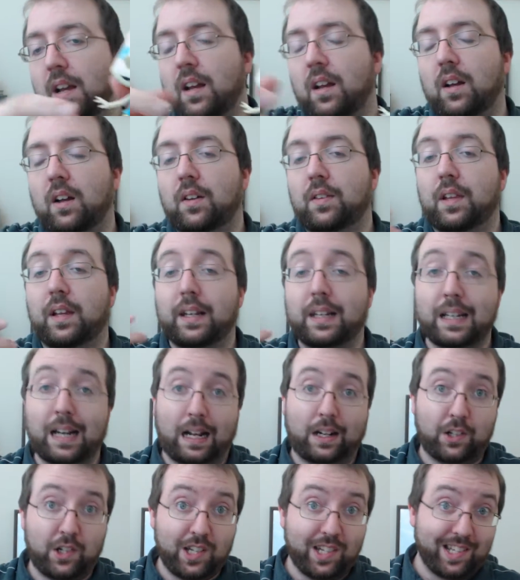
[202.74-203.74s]
that you could
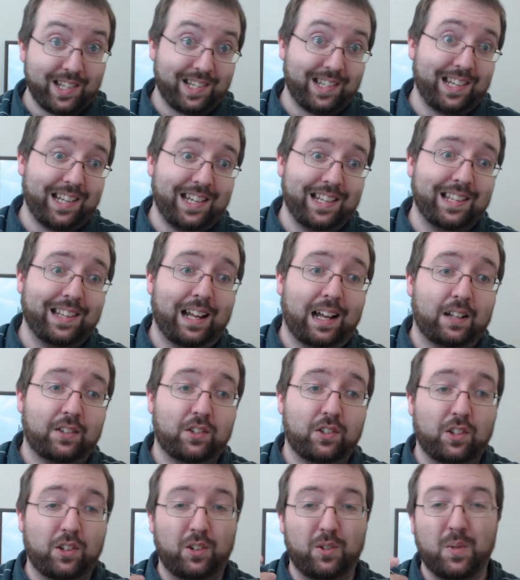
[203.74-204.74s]
actually see that.
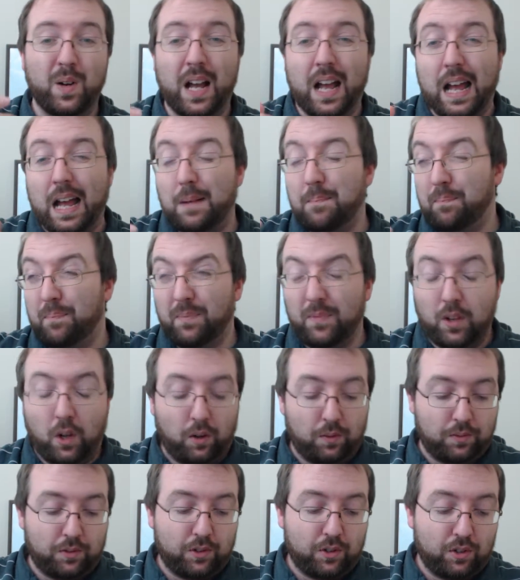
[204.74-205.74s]
So
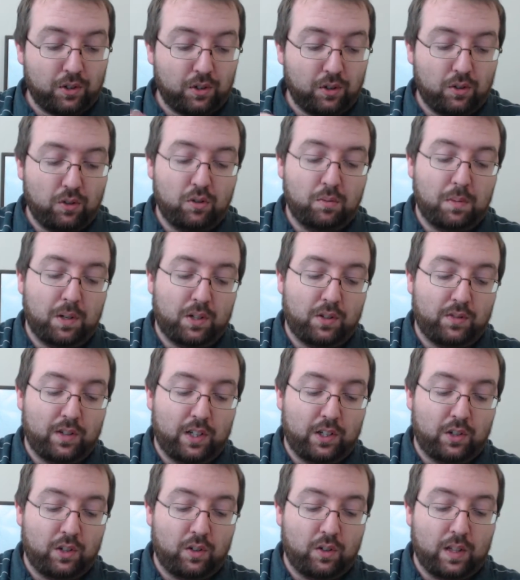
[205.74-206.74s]
not too much of an
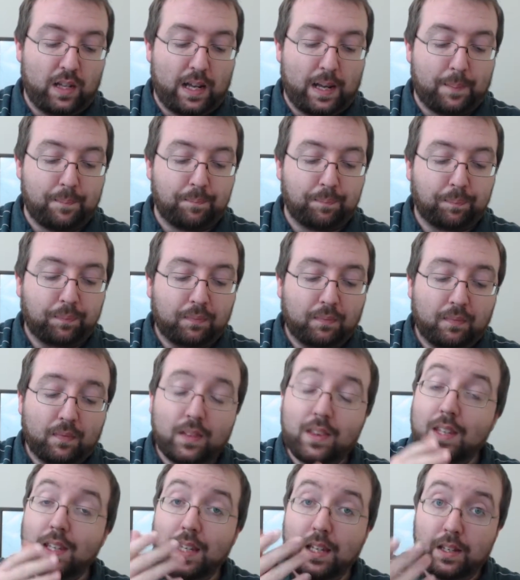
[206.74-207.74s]
issue there.
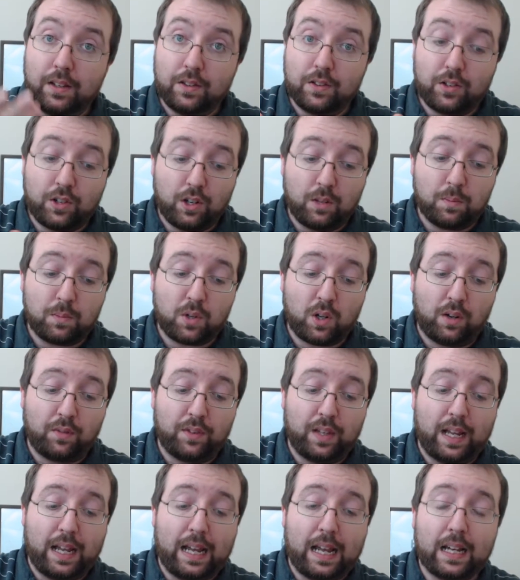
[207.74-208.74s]
In terms
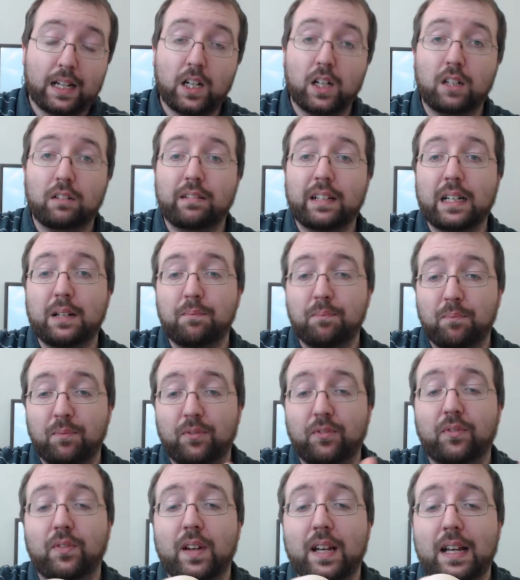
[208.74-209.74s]
of the hair colouring,
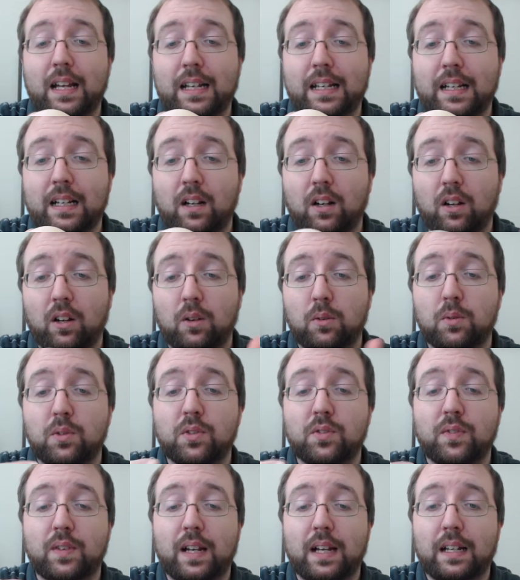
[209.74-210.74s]
fairly
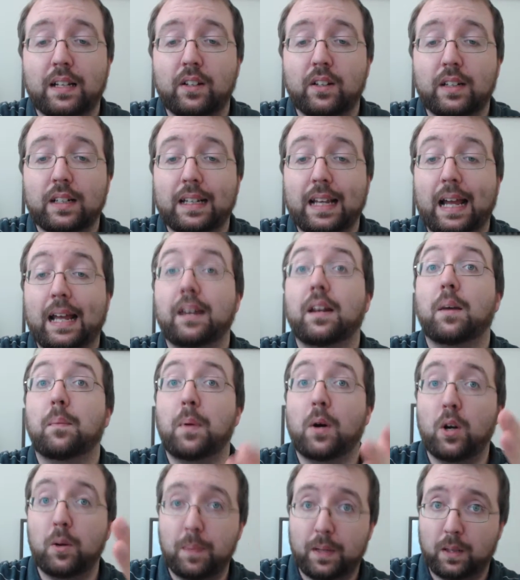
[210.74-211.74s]
close, fairly good. Again, I'm
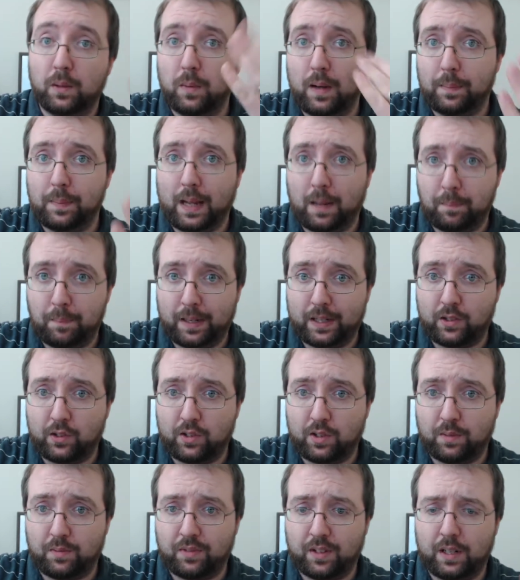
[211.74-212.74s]
hoping the webcam picks
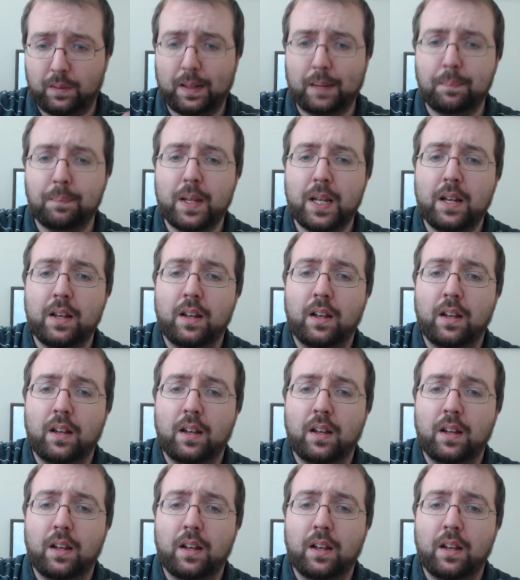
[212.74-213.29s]
this up fairly well.